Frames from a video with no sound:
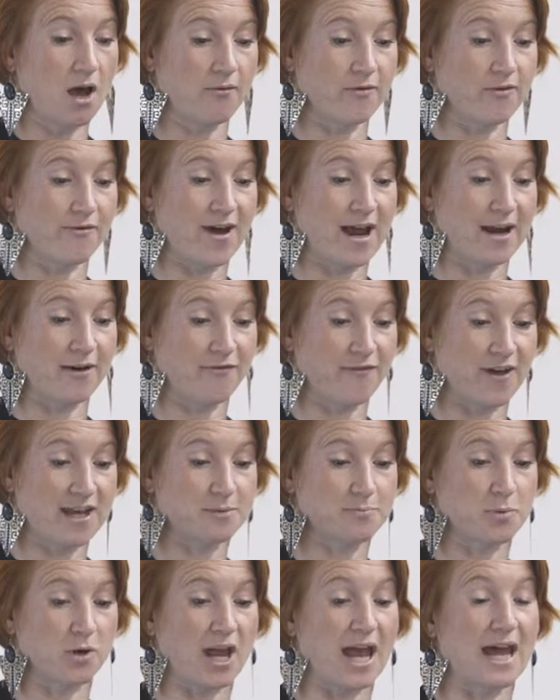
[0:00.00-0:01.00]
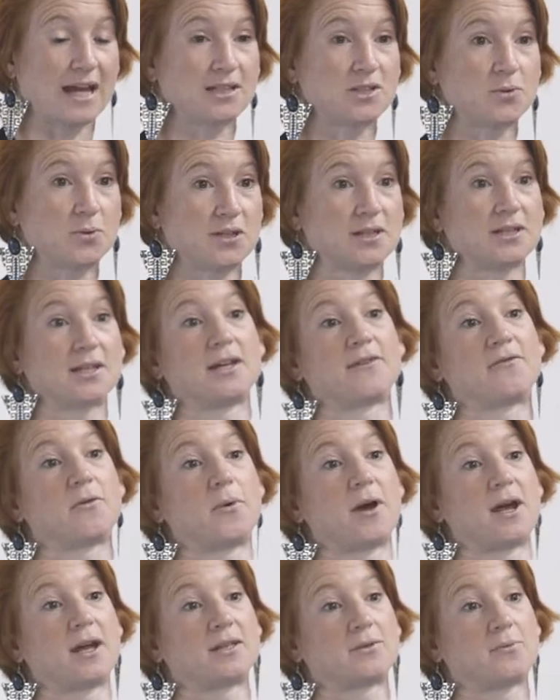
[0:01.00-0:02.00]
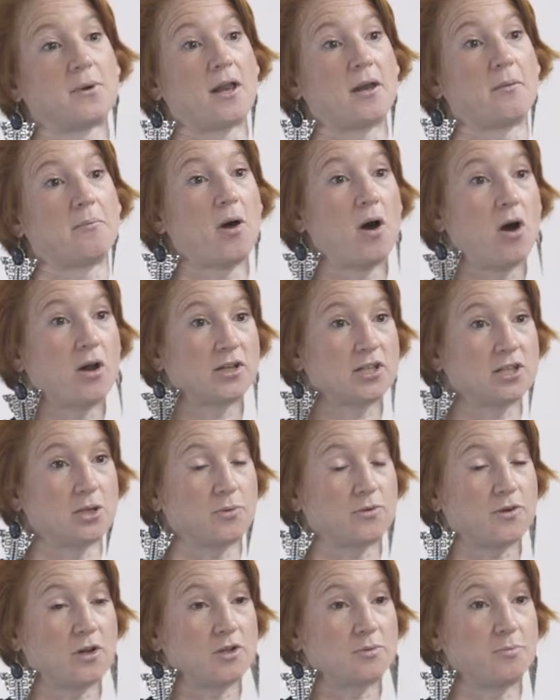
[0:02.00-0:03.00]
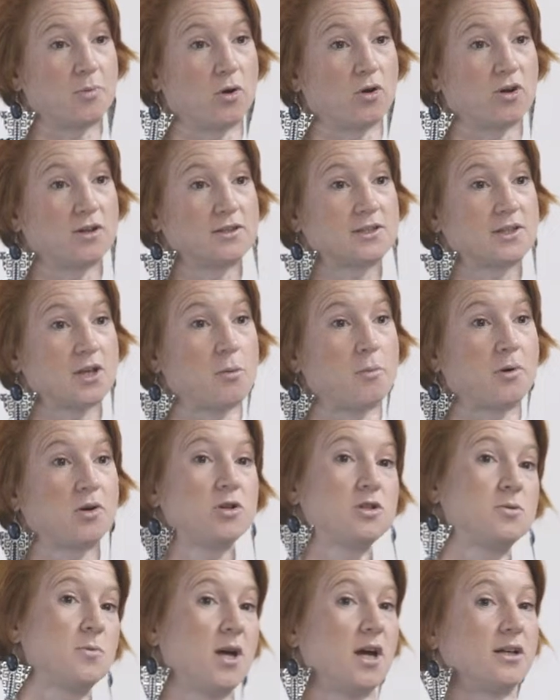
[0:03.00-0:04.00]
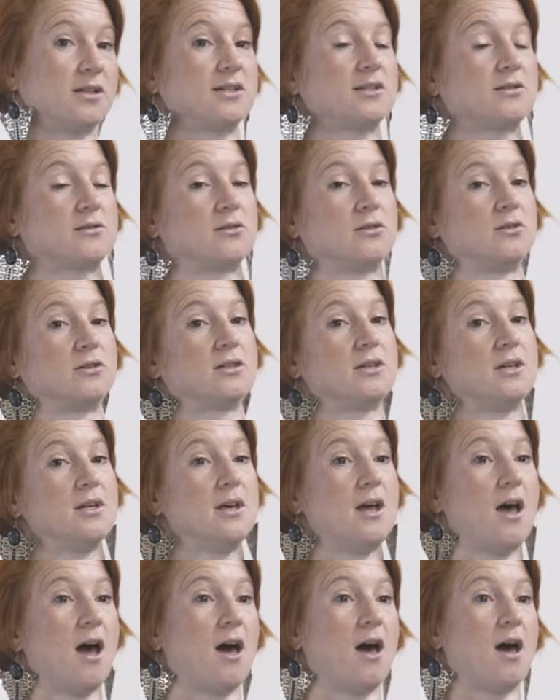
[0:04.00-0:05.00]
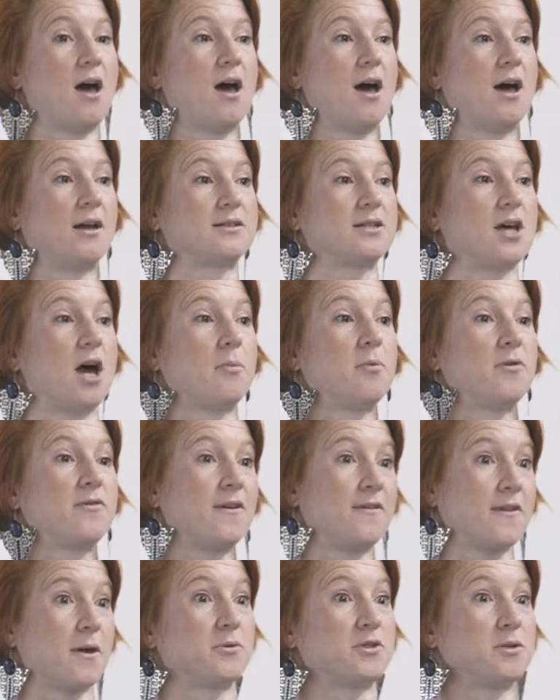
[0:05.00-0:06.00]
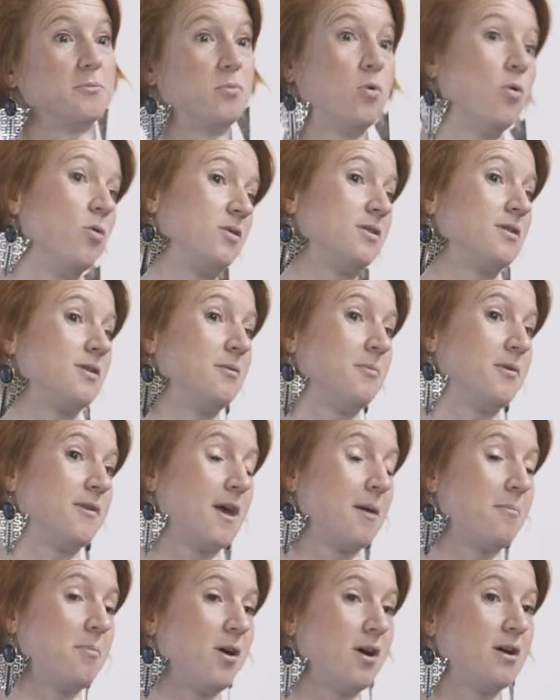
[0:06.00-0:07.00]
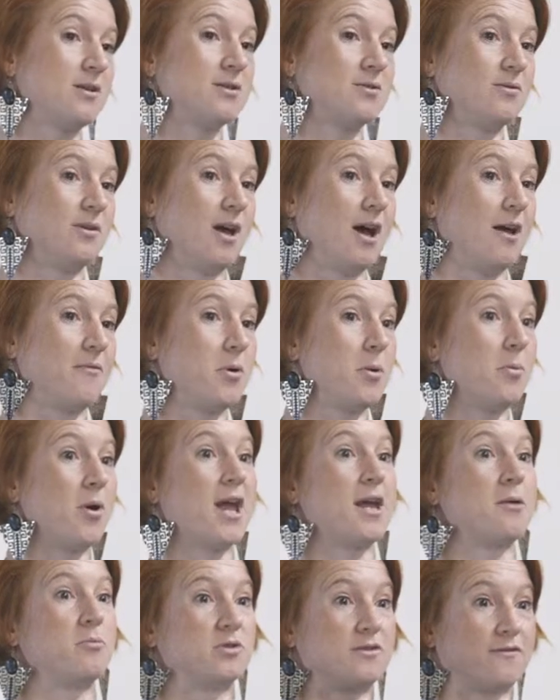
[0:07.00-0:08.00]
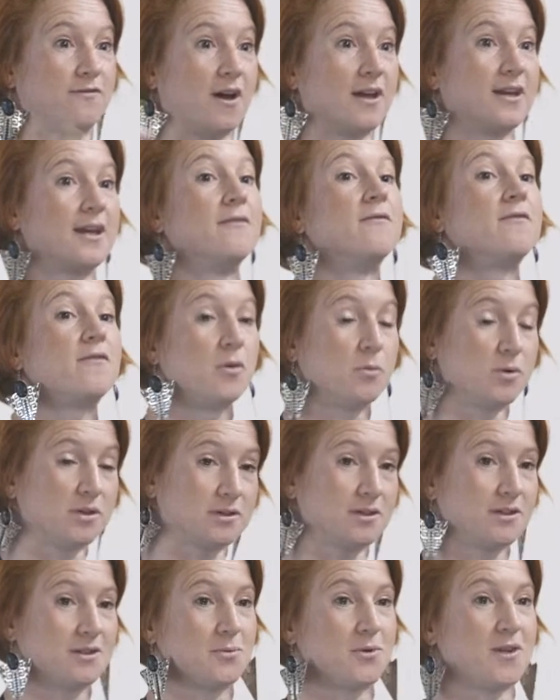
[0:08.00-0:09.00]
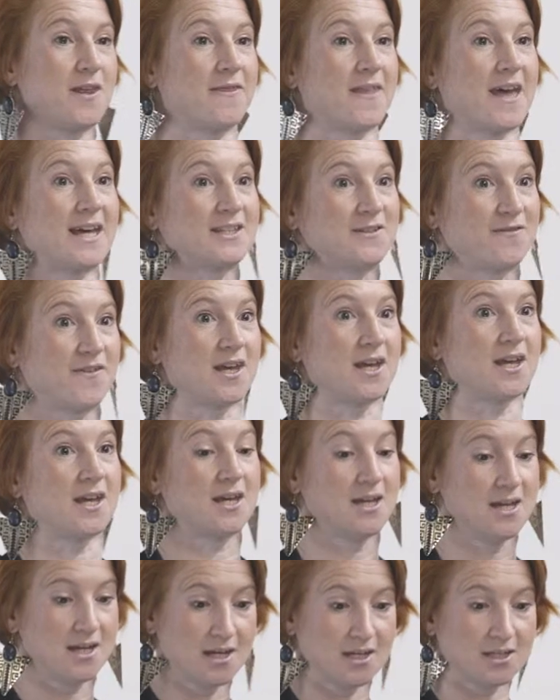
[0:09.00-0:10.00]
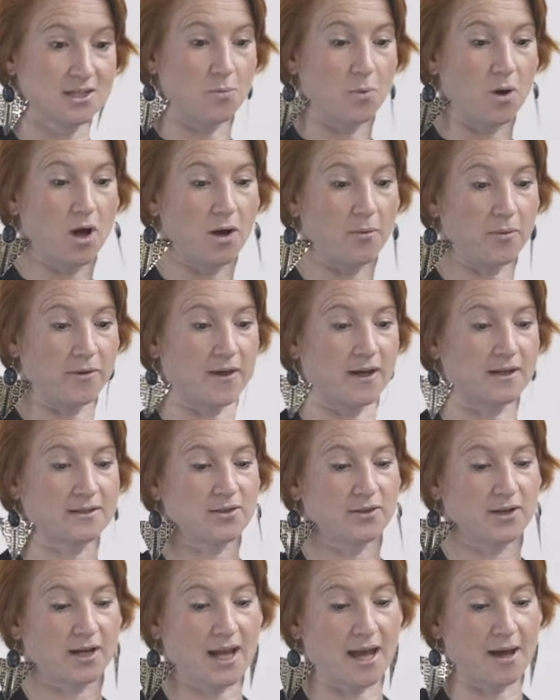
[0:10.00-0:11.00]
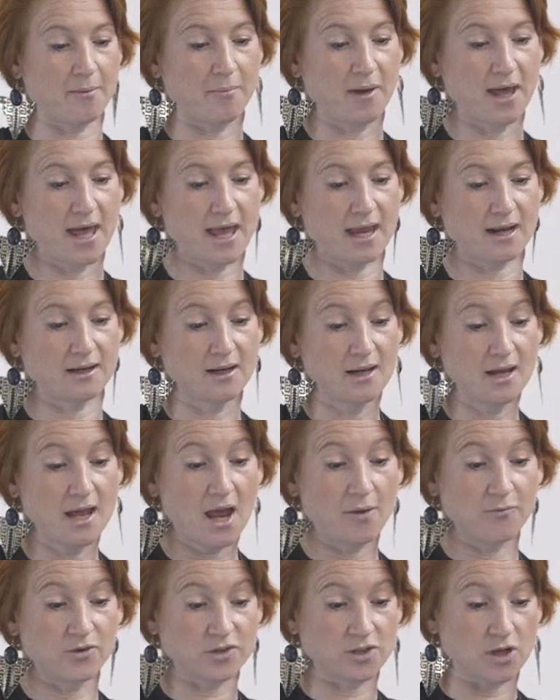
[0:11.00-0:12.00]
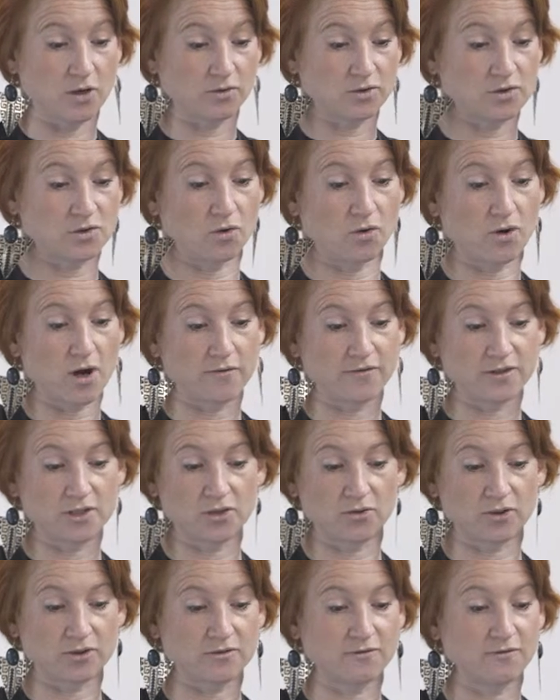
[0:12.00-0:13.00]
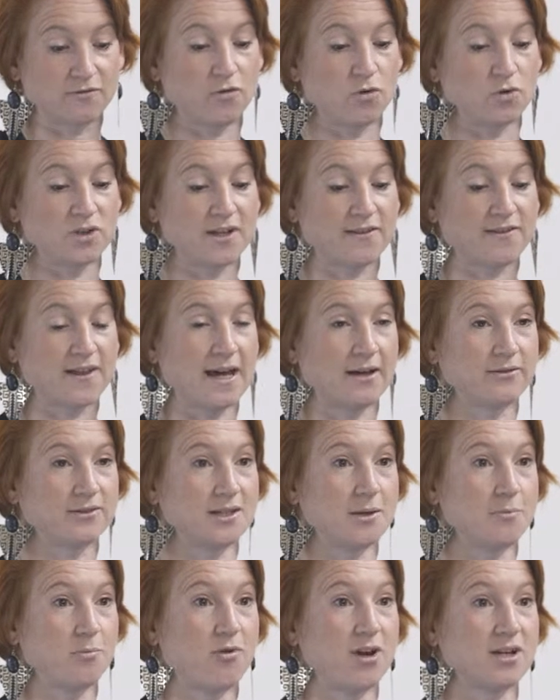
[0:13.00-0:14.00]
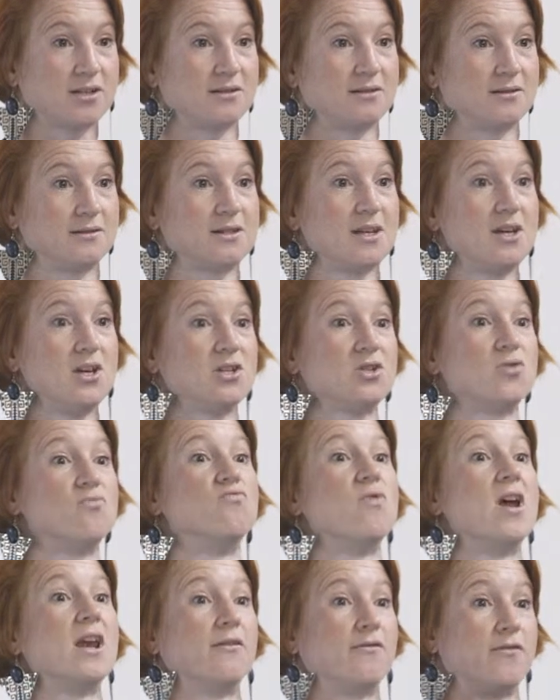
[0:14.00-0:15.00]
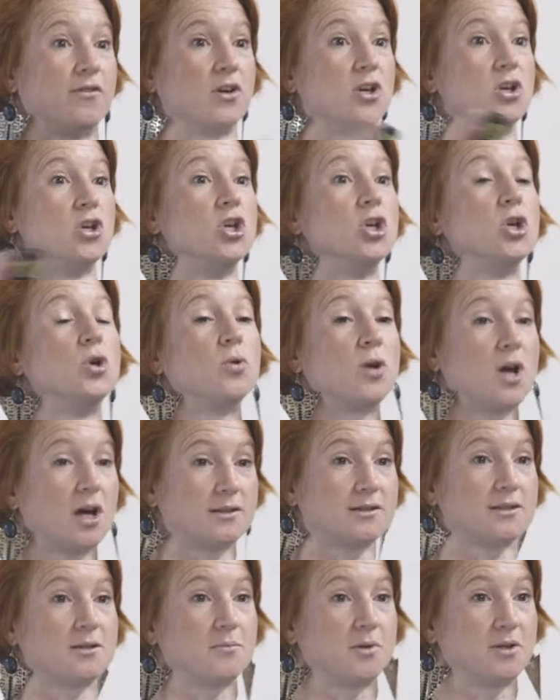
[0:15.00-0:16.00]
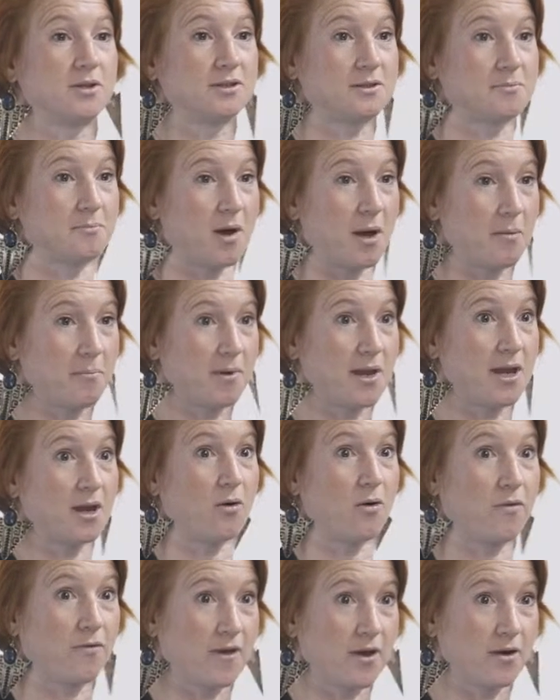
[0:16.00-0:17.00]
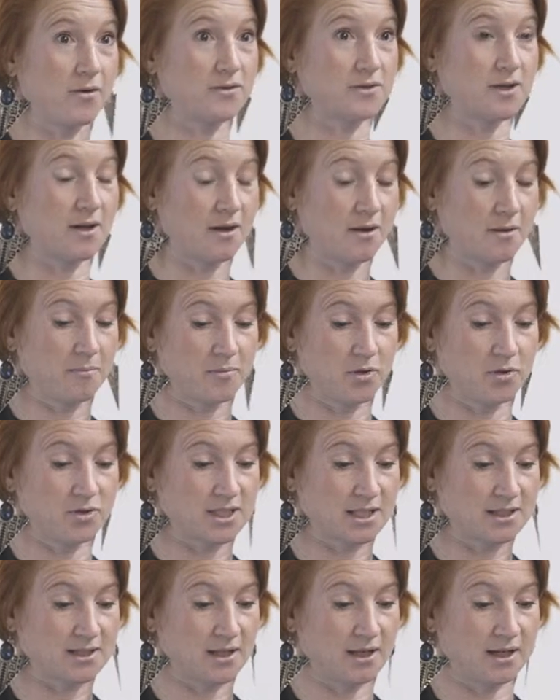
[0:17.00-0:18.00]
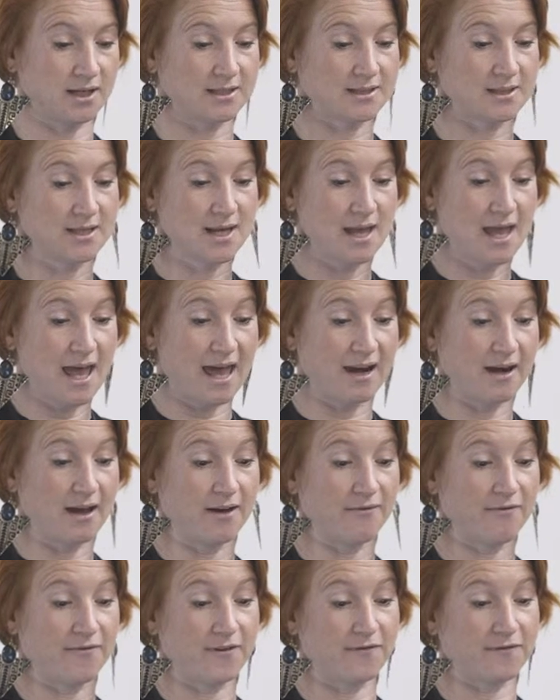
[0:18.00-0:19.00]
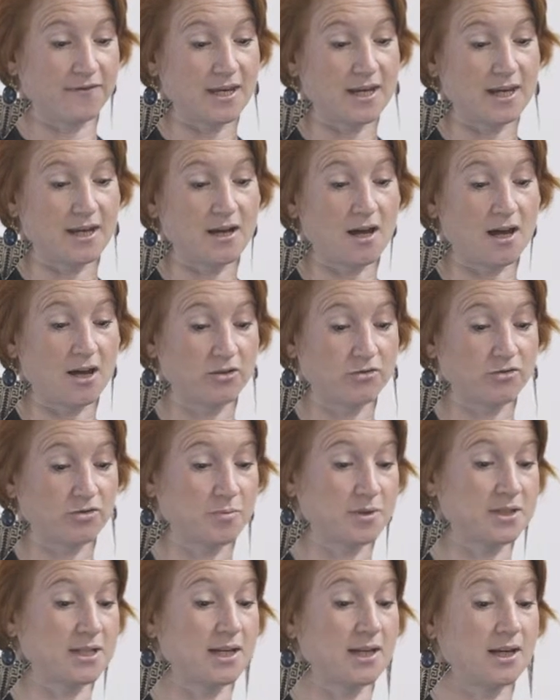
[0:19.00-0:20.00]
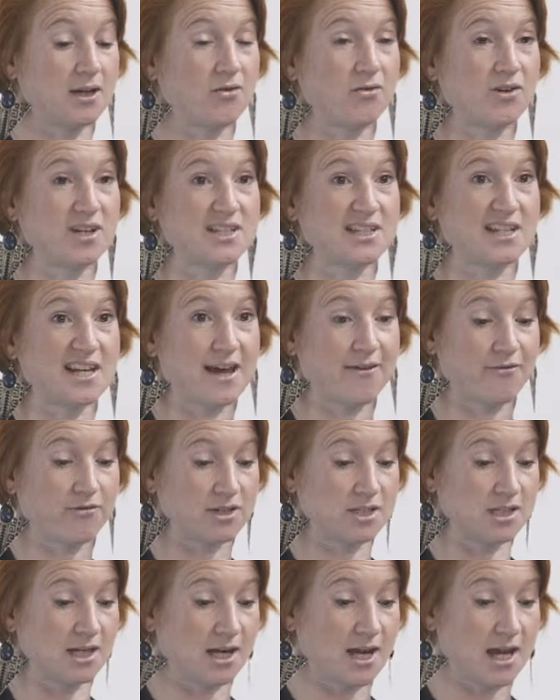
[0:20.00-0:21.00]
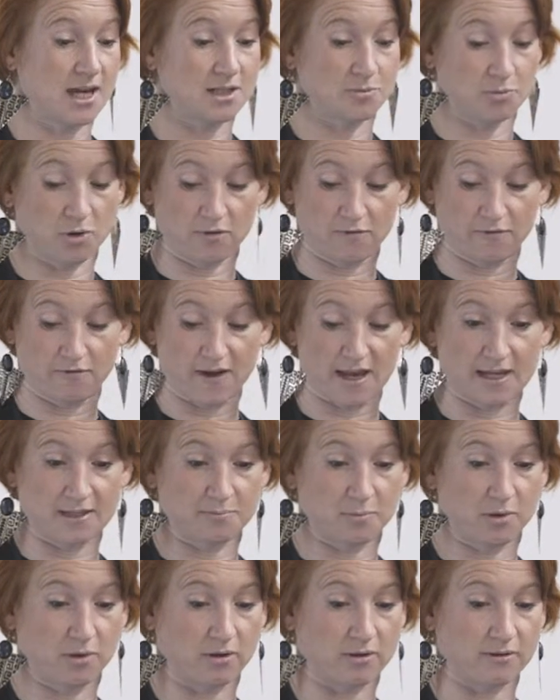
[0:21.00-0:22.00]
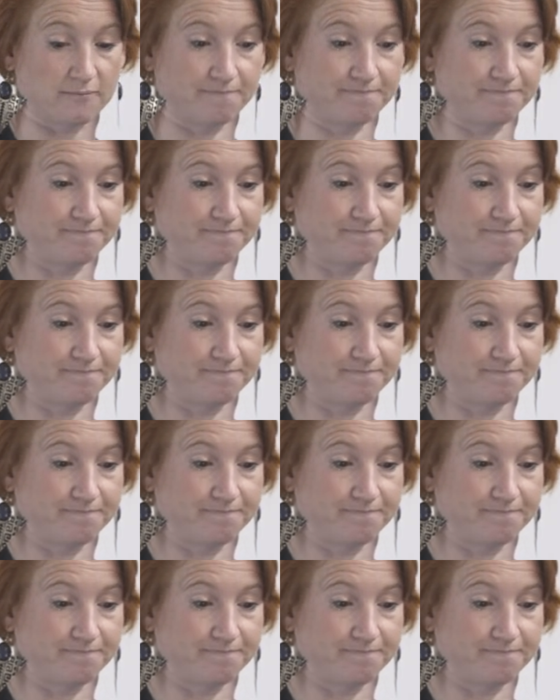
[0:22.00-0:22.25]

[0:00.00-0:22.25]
We ran a Facebook and Twitter giveaway as well in partnership with those bloggers. So because we understood a type of thing that was important to them in their personal life, we were able to find influencers within that sphere to work with us on a campaign. And results saw over 240,000 impressions to relevant new customers by being on those music sites, and a 1,500% increase in average engagement on Facebook.